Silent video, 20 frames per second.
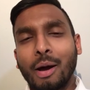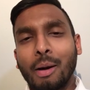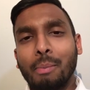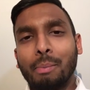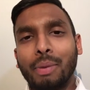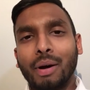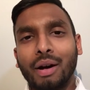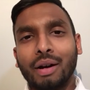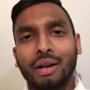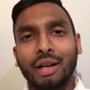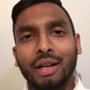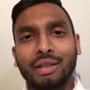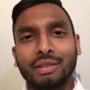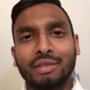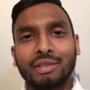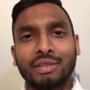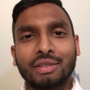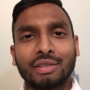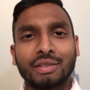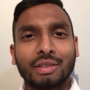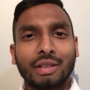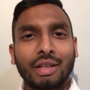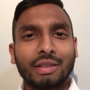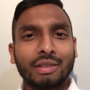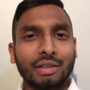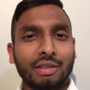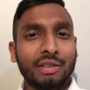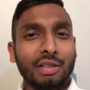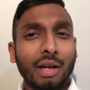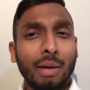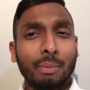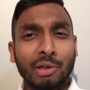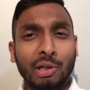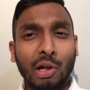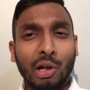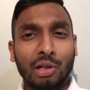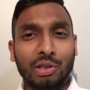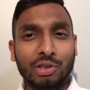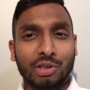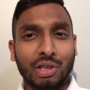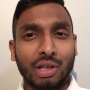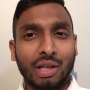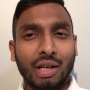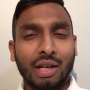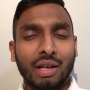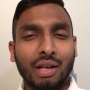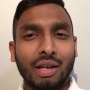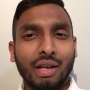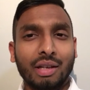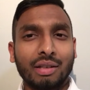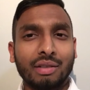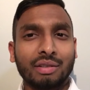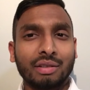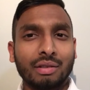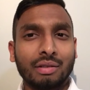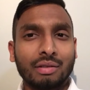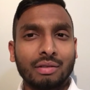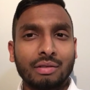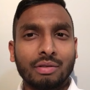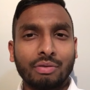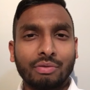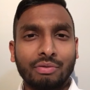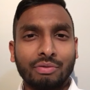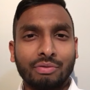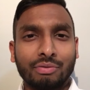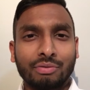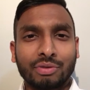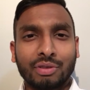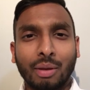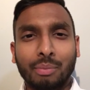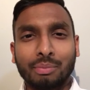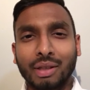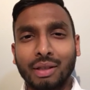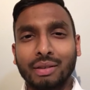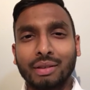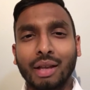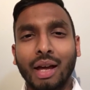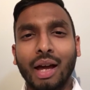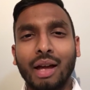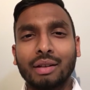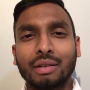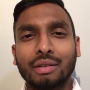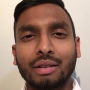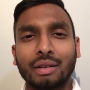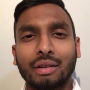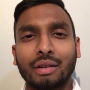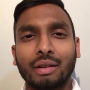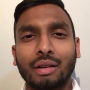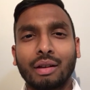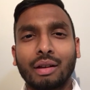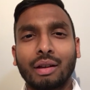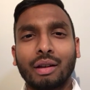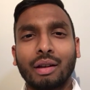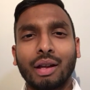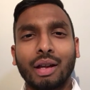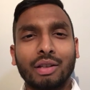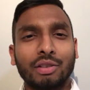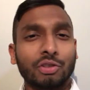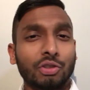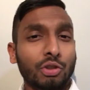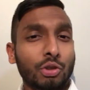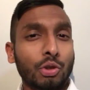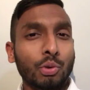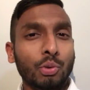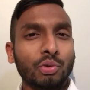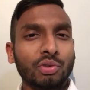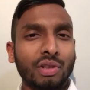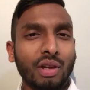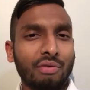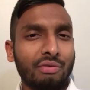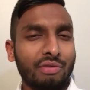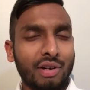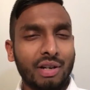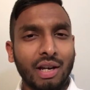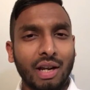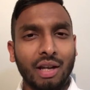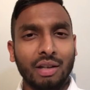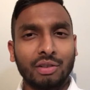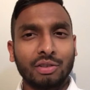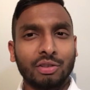but the terminology isn't something that is used every day.